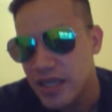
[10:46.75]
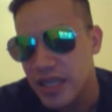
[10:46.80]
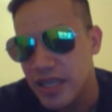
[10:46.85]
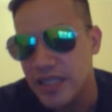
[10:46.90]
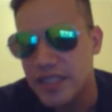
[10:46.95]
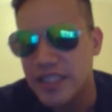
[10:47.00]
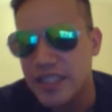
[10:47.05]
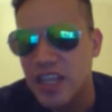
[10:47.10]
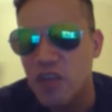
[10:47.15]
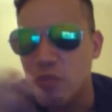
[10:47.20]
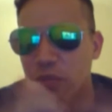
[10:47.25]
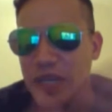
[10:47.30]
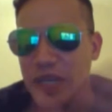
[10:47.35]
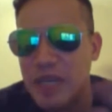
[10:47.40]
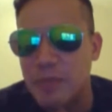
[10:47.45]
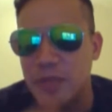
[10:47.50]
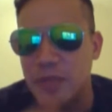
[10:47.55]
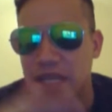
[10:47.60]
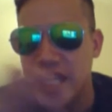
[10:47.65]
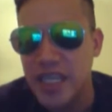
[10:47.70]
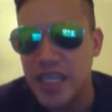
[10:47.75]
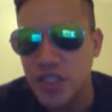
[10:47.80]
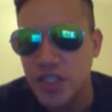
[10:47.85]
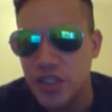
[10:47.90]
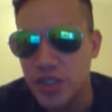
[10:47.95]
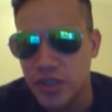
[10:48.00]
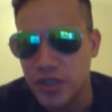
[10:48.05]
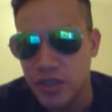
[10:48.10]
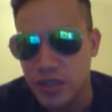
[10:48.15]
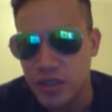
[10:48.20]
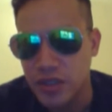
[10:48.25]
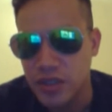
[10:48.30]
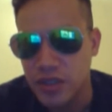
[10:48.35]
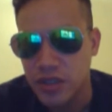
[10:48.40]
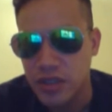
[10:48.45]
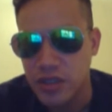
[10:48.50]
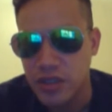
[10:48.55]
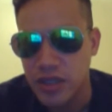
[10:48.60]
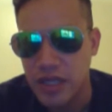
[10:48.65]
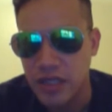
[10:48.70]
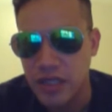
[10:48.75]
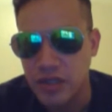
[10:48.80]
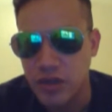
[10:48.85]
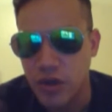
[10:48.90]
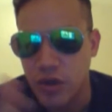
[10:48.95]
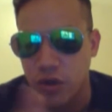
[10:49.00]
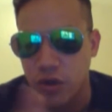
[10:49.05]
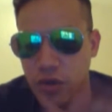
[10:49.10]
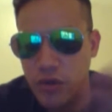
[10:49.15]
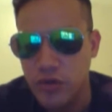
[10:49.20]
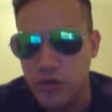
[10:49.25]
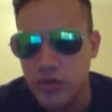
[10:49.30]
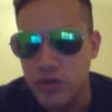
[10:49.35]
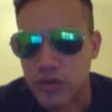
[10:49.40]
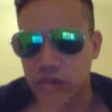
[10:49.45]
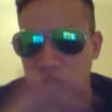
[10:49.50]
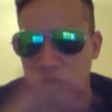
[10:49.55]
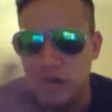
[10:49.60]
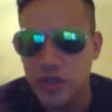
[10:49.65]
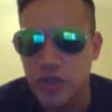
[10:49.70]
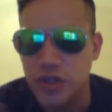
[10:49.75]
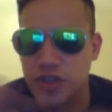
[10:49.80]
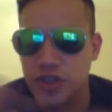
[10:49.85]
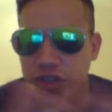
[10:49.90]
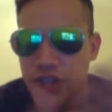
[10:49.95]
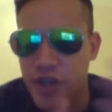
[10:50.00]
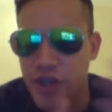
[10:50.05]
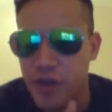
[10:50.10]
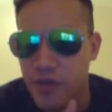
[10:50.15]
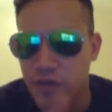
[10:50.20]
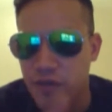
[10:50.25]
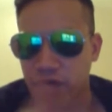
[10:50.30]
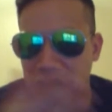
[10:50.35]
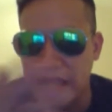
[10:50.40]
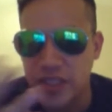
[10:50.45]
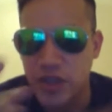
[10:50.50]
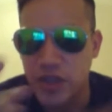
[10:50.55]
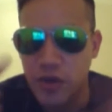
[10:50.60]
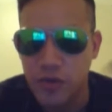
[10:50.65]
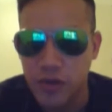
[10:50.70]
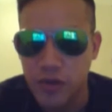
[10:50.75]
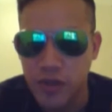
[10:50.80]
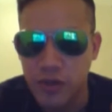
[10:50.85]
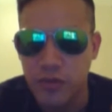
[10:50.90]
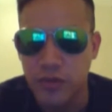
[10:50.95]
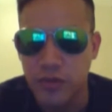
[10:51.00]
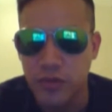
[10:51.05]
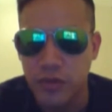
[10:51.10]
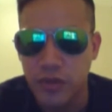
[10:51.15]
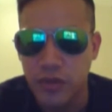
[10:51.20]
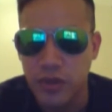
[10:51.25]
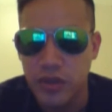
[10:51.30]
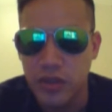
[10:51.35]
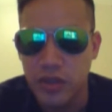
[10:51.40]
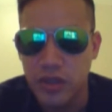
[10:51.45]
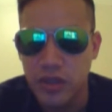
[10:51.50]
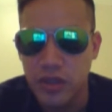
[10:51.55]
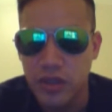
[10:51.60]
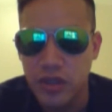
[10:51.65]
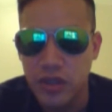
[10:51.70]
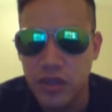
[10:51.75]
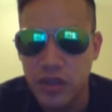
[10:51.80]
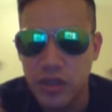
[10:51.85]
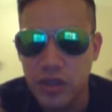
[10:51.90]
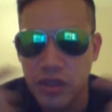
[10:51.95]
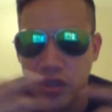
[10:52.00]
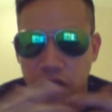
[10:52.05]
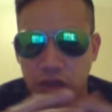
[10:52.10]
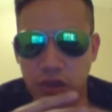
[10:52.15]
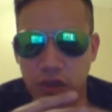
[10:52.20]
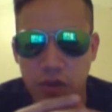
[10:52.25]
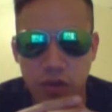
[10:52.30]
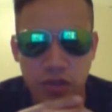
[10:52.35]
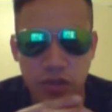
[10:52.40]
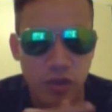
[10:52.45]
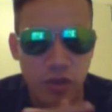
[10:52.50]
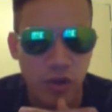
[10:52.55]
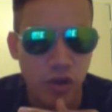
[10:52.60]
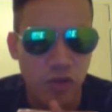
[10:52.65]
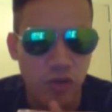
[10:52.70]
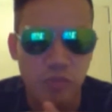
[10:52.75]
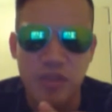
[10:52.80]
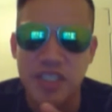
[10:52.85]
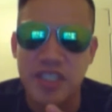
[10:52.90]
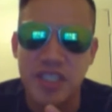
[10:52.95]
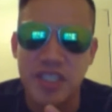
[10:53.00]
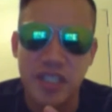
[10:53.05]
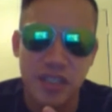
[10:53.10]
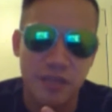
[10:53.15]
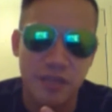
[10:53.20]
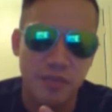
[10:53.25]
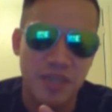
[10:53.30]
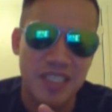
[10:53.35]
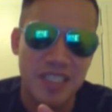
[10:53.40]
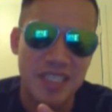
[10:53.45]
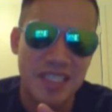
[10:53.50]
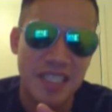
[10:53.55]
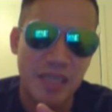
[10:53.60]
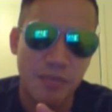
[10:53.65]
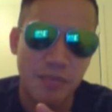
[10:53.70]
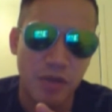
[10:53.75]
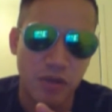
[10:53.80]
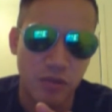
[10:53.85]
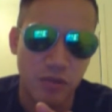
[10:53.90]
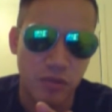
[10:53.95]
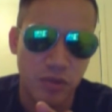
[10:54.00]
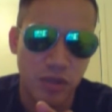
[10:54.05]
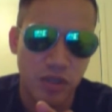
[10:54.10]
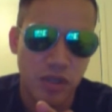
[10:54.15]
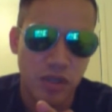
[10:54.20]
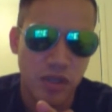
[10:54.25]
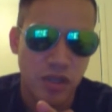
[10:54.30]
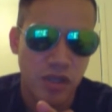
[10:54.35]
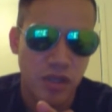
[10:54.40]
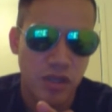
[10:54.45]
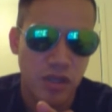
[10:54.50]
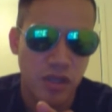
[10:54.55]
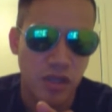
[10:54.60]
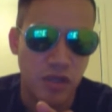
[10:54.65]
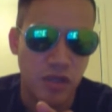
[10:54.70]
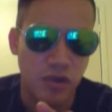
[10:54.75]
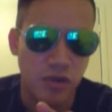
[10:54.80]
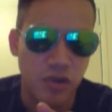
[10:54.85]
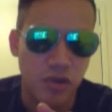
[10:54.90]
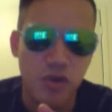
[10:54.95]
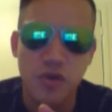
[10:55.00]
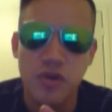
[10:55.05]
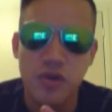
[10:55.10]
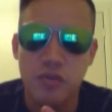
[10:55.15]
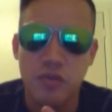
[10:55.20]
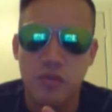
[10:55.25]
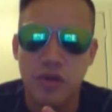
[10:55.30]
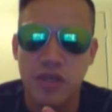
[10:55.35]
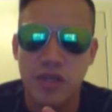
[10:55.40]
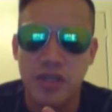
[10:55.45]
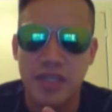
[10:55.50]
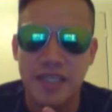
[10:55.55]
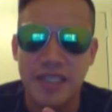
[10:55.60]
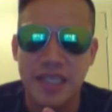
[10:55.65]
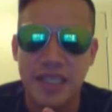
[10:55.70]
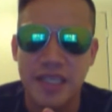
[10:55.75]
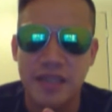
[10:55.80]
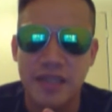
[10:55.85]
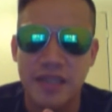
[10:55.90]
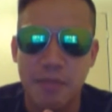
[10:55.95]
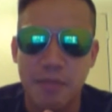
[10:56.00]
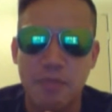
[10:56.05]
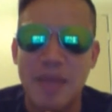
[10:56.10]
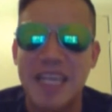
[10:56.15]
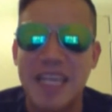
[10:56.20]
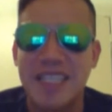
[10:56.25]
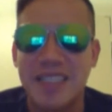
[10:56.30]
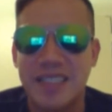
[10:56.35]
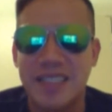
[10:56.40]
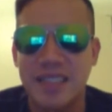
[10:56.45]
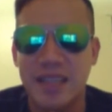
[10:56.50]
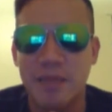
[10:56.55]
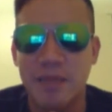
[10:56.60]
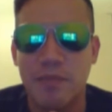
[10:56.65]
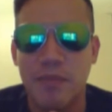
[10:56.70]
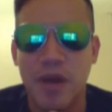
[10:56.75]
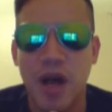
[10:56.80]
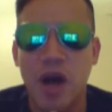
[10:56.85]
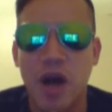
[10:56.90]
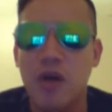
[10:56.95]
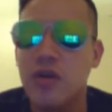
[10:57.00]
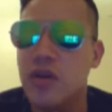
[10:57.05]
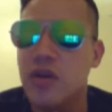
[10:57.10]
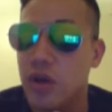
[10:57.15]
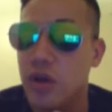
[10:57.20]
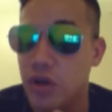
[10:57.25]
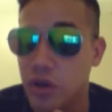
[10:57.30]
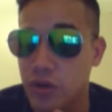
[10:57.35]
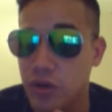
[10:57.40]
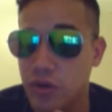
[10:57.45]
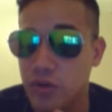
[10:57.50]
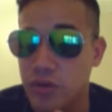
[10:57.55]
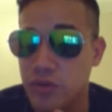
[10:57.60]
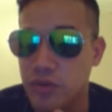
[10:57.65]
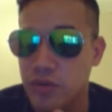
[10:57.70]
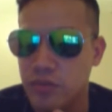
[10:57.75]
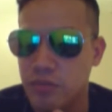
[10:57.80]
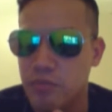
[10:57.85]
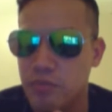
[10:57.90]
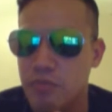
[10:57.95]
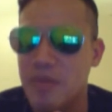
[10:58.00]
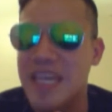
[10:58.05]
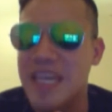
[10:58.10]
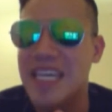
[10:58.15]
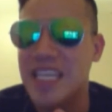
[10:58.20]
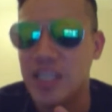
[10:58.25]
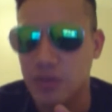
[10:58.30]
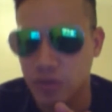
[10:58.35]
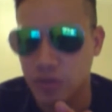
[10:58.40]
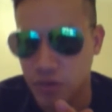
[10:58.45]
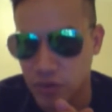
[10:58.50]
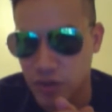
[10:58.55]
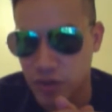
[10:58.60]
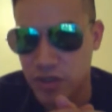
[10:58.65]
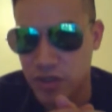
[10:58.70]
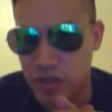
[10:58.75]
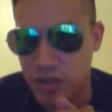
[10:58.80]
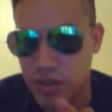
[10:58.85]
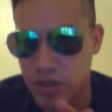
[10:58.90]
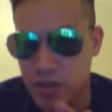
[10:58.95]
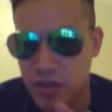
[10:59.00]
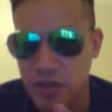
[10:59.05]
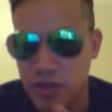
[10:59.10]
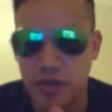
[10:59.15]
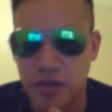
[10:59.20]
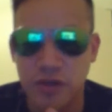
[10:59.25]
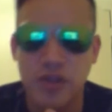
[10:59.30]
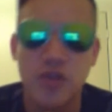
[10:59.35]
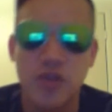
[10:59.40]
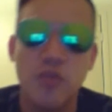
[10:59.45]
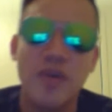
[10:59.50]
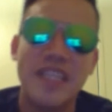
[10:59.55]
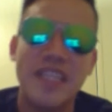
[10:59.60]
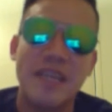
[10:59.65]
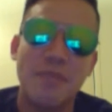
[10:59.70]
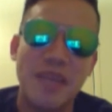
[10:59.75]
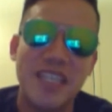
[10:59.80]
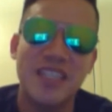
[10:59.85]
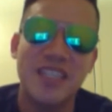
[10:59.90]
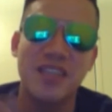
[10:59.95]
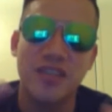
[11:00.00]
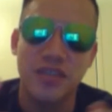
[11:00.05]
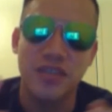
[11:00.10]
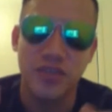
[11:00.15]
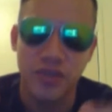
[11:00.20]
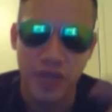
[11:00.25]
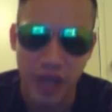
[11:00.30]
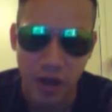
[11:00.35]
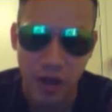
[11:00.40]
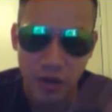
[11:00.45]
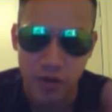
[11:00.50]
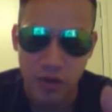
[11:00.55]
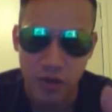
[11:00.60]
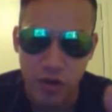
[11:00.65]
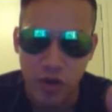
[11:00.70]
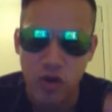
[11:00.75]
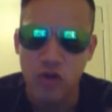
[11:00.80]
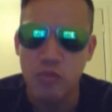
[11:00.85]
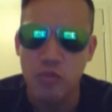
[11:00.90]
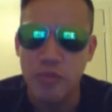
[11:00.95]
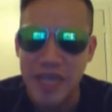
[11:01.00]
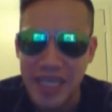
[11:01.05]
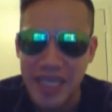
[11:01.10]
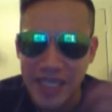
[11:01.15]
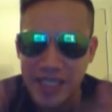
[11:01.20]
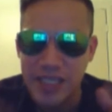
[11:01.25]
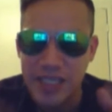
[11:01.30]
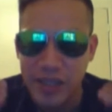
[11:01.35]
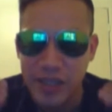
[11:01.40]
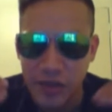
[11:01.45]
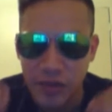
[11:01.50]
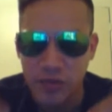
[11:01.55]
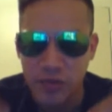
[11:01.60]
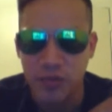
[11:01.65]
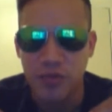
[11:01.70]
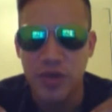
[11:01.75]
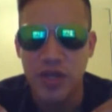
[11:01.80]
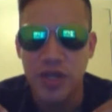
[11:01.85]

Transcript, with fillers: It's self manipulation. It's all yourself. It's all you. You know, it's all placebo. You know, you're the one that, that makes the alcohol make you drunk. You're the one that makes the alcohol make you